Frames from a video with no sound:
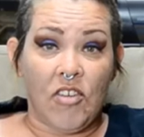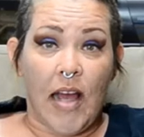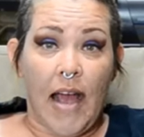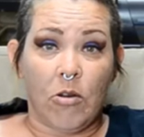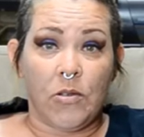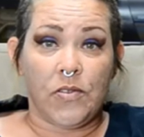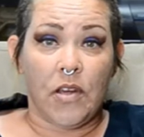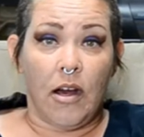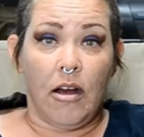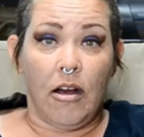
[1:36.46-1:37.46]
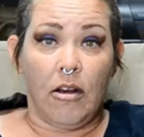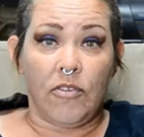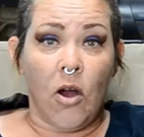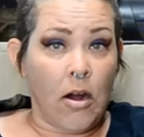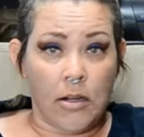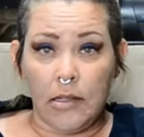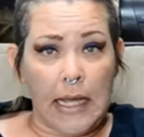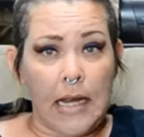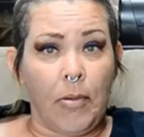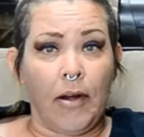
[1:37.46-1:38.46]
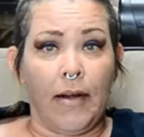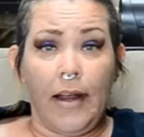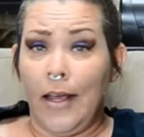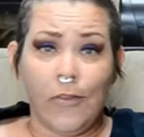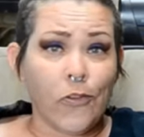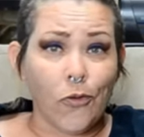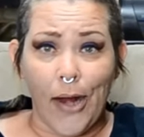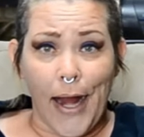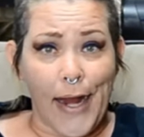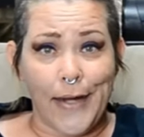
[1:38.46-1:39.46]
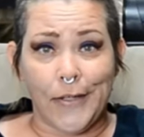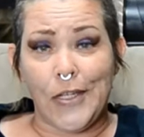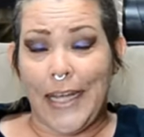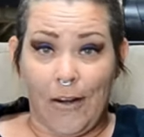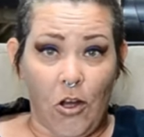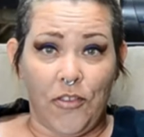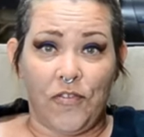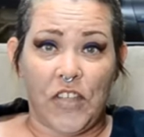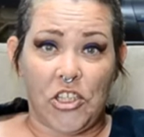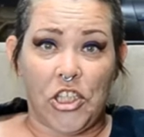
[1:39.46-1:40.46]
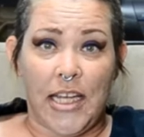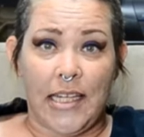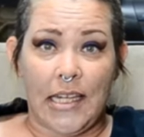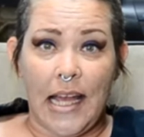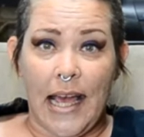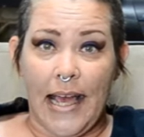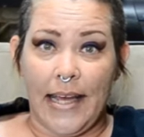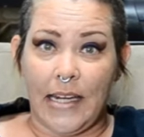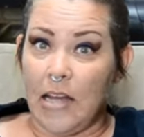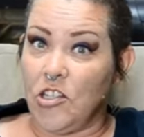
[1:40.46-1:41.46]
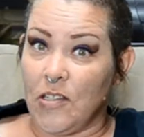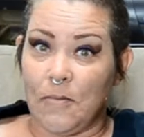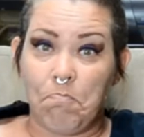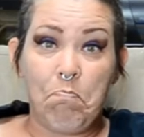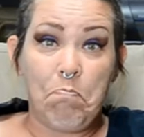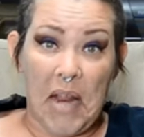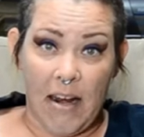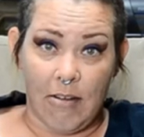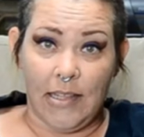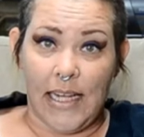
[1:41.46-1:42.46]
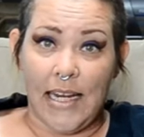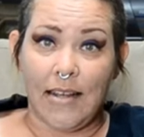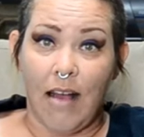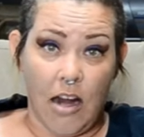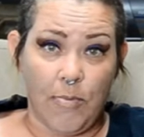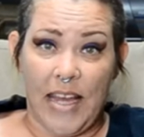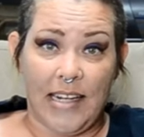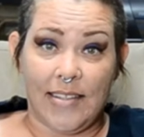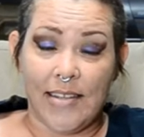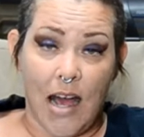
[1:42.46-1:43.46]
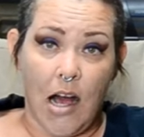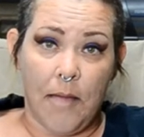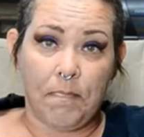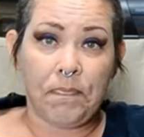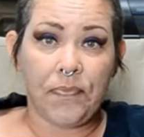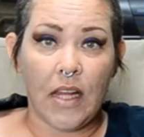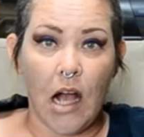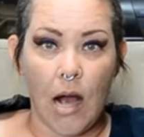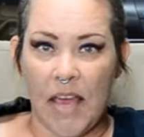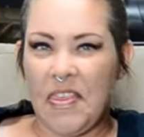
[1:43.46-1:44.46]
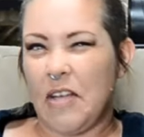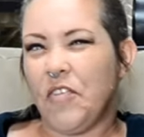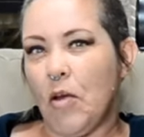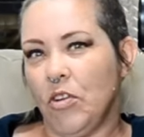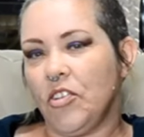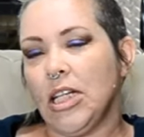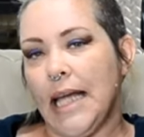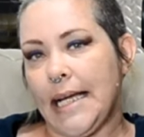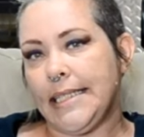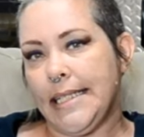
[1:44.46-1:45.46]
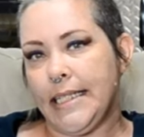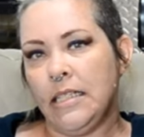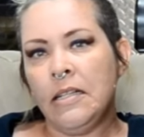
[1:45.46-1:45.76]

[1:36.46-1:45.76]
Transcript: hours of hard labor in the rain to get all the fish in, and I just barely got them in time. I think if I would have collected